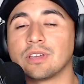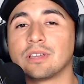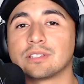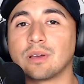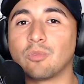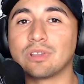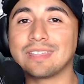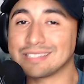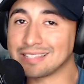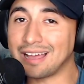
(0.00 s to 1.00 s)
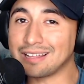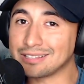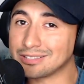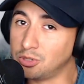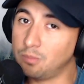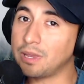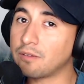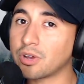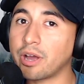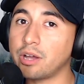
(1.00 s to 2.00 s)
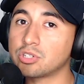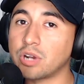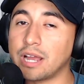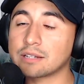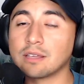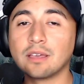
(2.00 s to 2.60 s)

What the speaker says: Someone that's not too big of a contract,